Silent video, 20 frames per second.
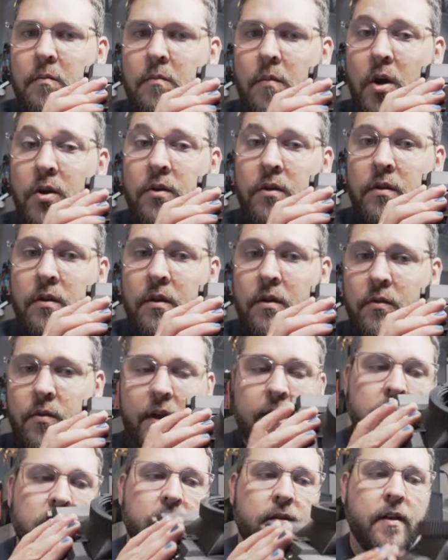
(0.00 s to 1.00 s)
modern
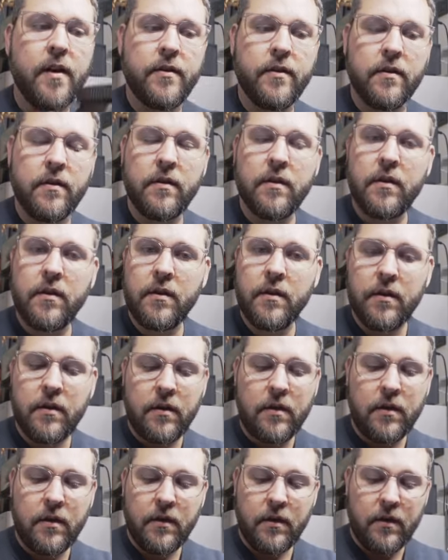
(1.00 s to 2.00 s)
rangefinder.
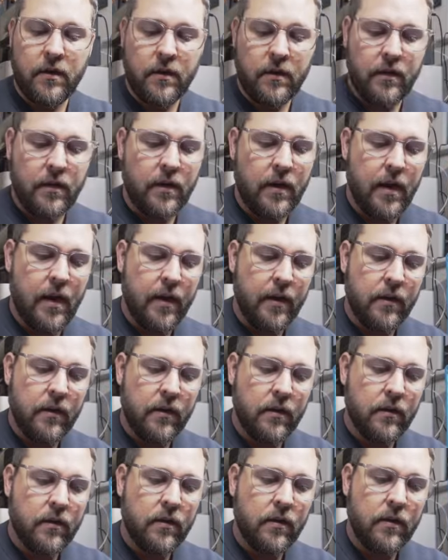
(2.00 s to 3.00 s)

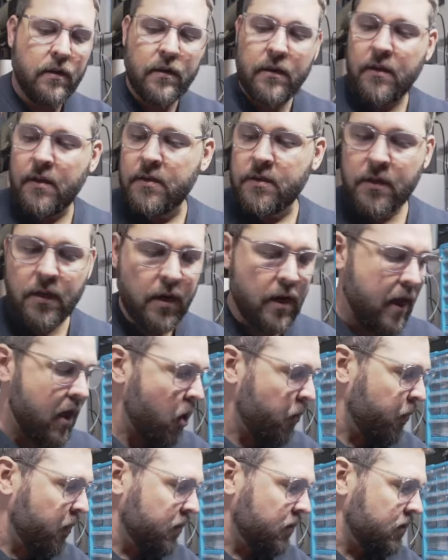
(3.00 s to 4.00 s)
And it's going to
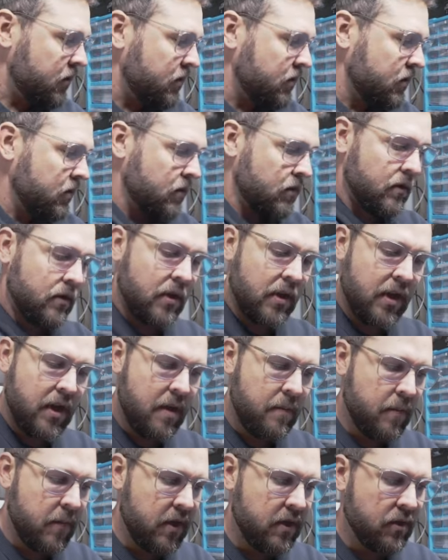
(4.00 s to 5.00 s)
help us
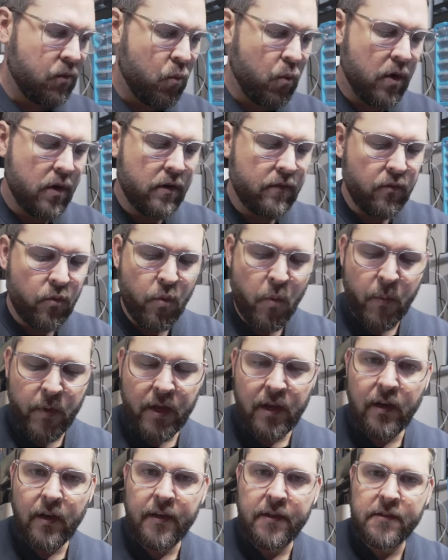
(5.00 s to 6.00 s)
keep these wonderful
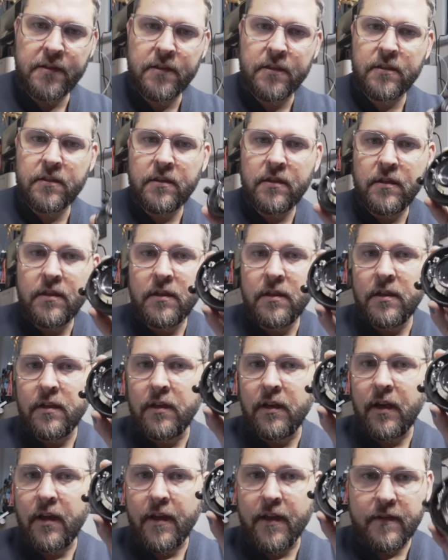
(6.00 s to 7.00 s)
Mamiya lenses
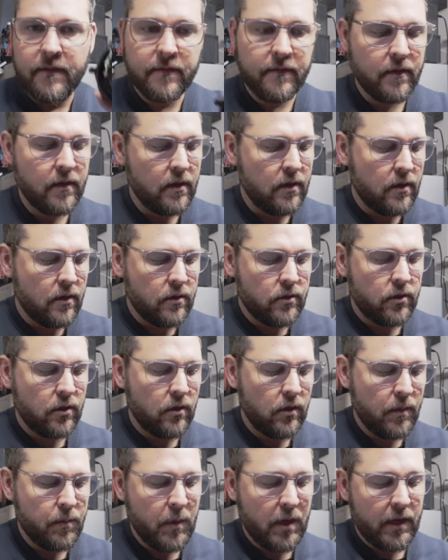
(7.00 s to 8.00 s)
alive. So
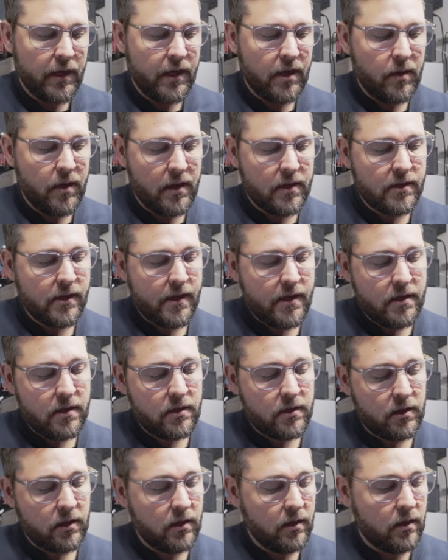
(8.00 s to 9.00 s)
let me clean this
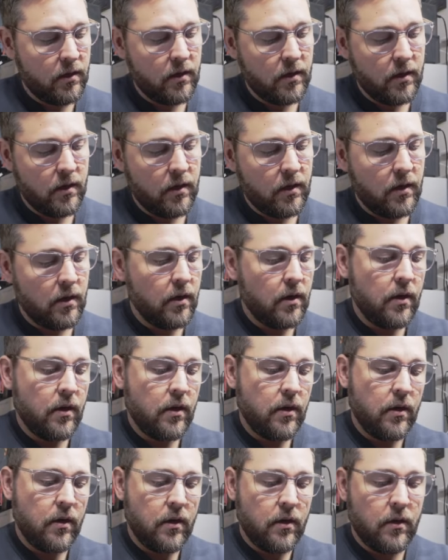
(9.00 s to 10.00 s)
lens
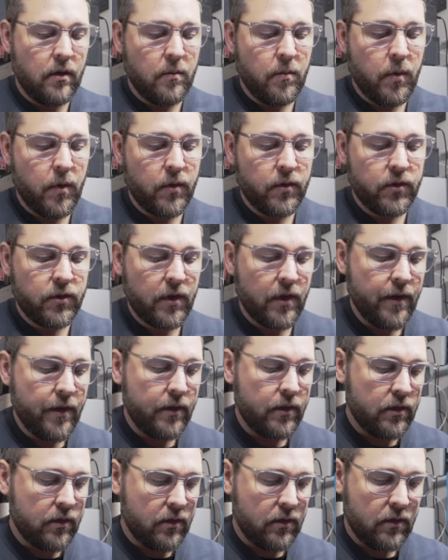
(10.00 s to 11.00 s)
on both
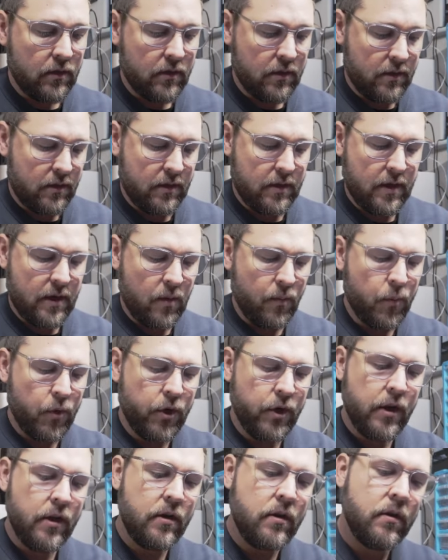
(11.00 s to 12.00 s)
sides, and I'll put
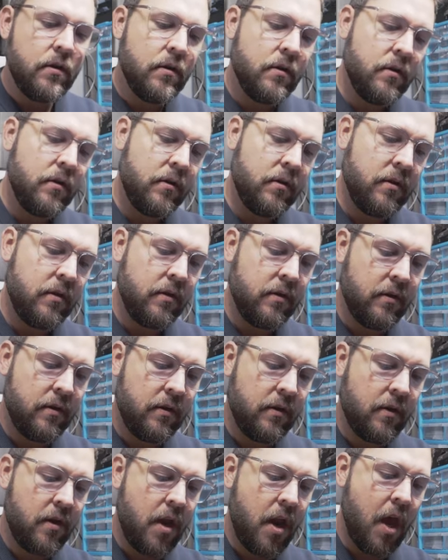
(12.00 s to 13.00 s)
it in
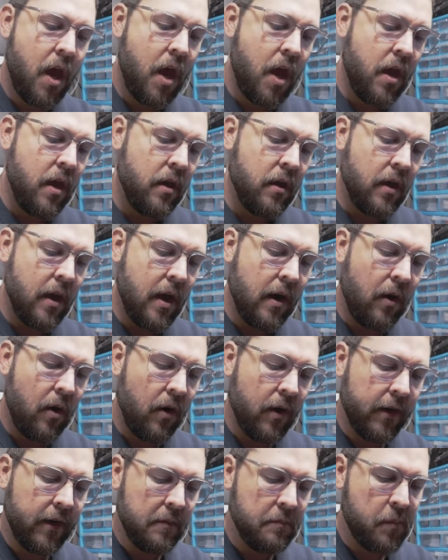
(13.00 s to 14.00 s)
and
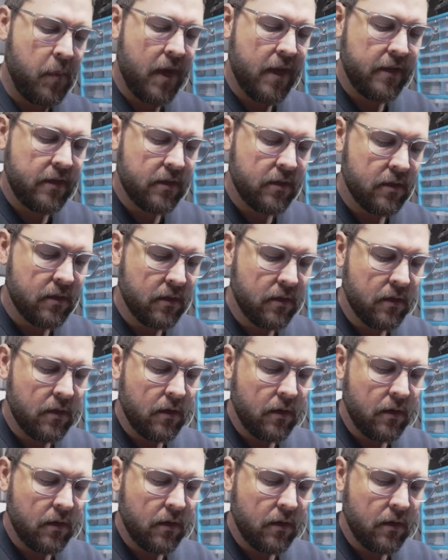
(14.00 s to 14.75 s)
lock it in place.